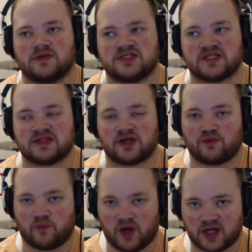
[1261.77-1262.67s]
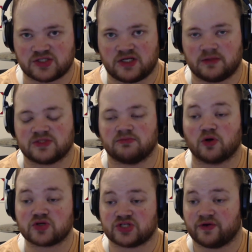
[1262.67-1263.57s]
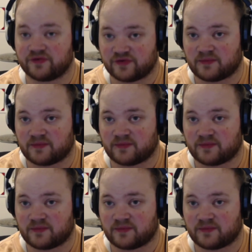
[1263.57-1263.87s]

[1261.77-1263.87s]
sit there and watch. And it was emotional for